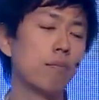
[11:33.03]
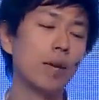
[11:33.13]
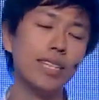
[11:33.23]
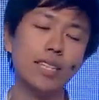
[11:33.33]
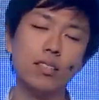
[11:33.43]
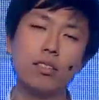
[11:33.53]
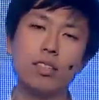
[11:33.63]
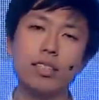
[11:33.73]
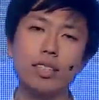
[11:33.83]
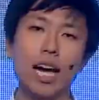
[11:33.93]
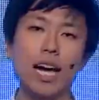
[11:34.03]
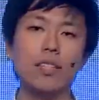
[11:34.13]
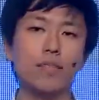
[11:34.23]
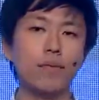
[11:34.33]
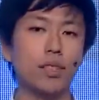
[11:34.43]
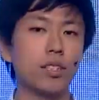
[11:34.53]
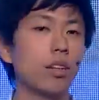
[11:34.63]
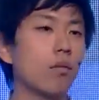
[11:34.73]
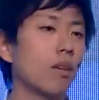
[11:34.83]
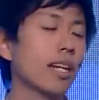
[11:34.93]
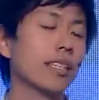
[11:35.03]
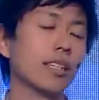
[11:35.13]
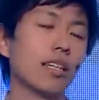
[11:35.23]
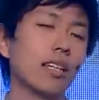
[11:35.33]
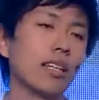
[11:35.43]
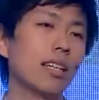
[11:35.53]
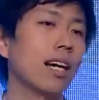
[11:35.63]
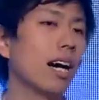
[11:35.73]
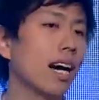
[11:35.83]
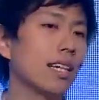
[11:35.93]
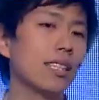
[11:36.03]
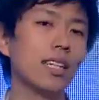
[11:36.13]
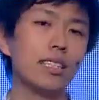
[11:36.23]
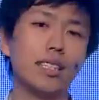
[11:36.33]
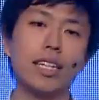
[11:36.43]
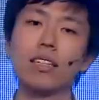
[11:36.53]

British science fiction writer Arthur C.